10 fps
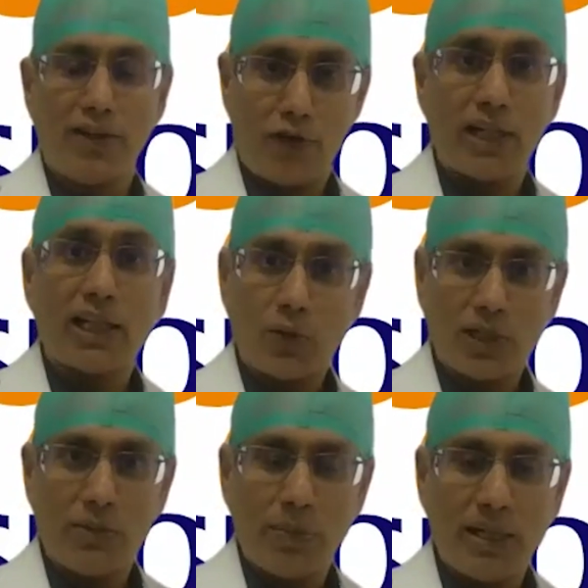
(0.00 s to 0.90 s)
for
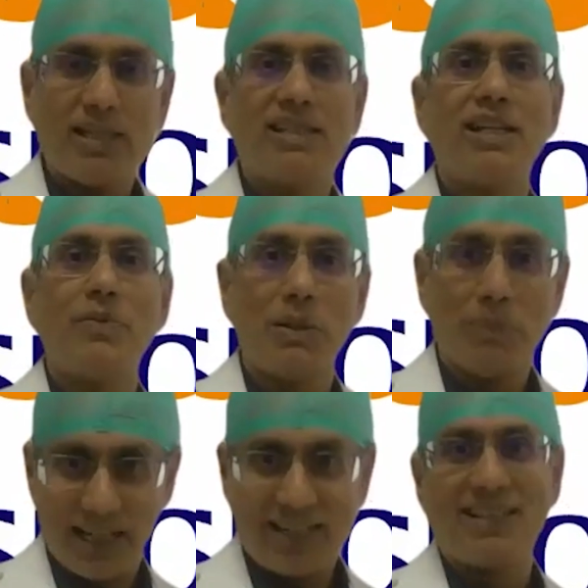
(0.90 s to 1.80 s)
1,000 patients in 1
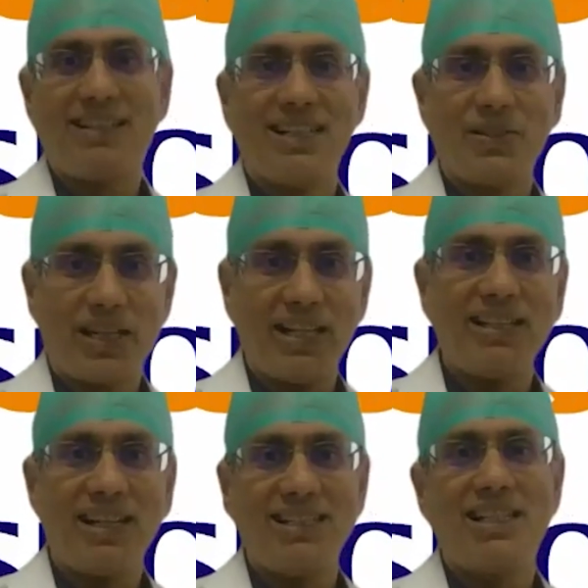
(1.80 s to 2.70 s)
minute. So I think
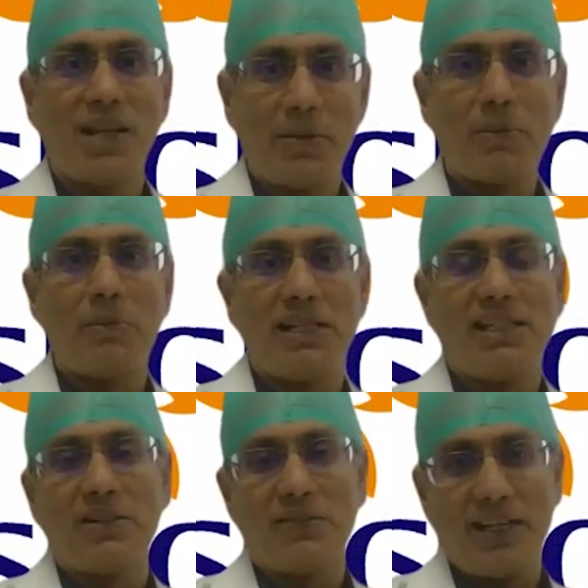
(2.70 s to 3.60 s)
that is the
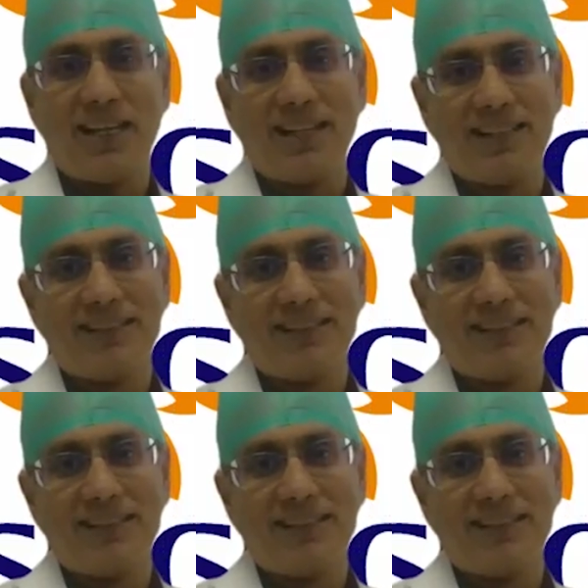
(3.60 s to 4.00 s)
capability of AI.